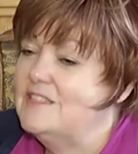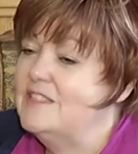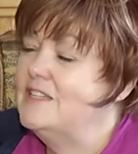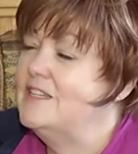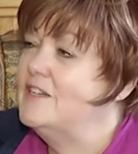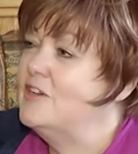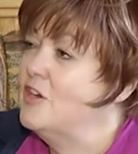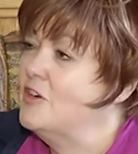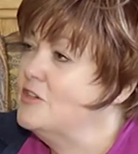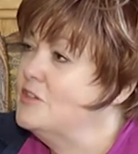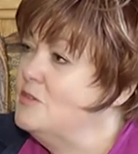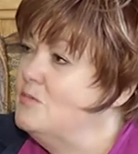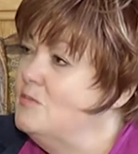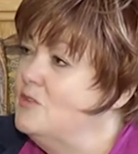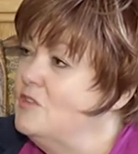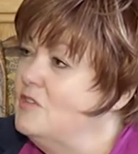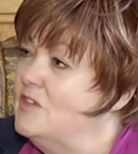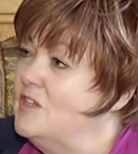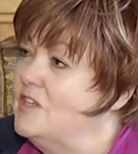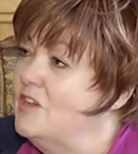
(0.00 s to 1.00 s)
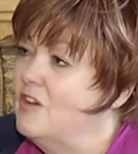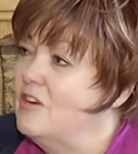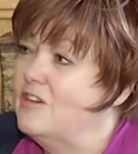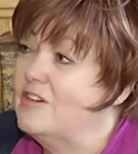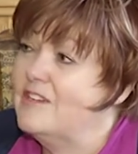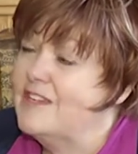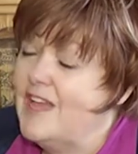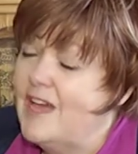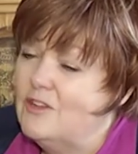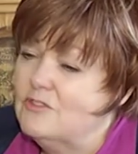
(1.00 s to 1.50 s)
in our community on our
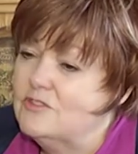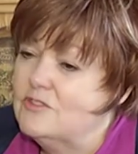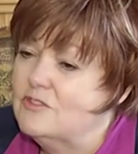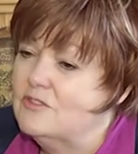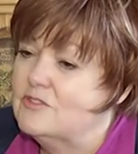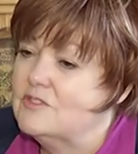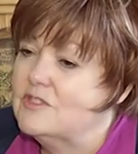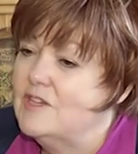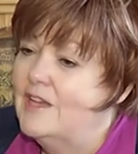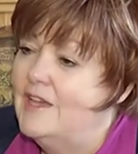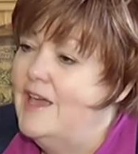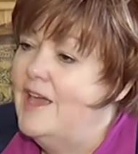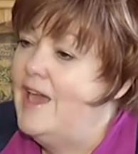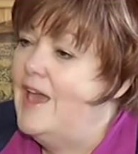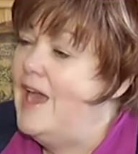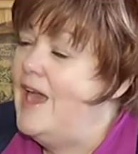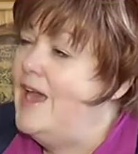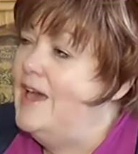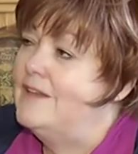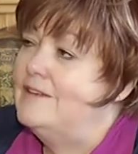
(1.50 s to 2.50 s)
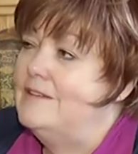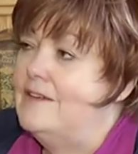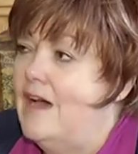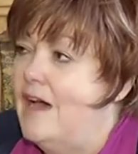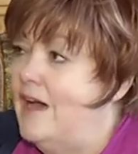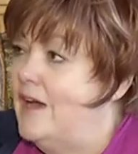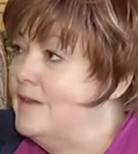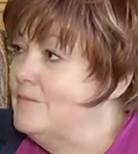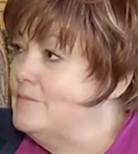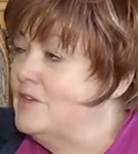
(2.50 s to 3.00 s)
councils, and
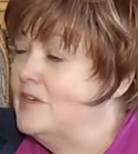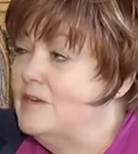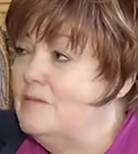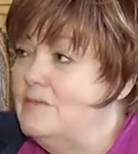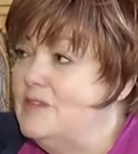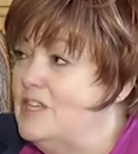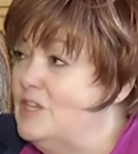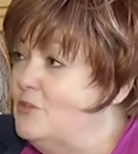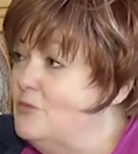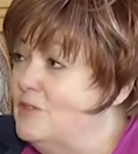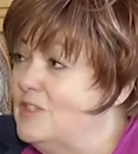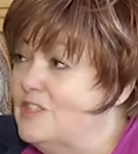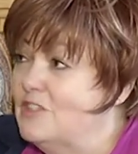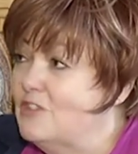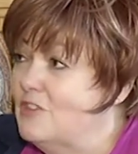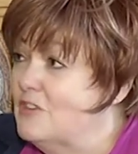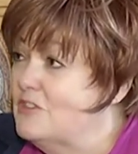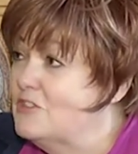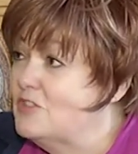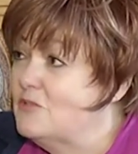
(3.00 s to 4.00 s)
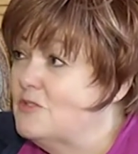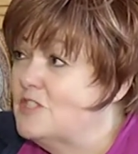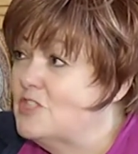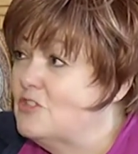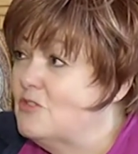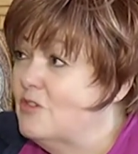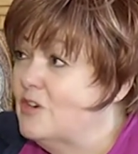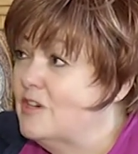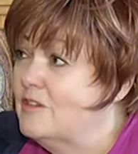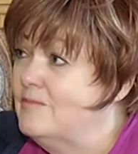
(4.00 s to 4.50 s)
I'm going to meet you in the grocery
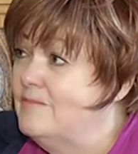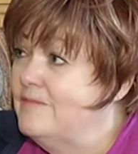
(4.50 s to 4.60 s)
store.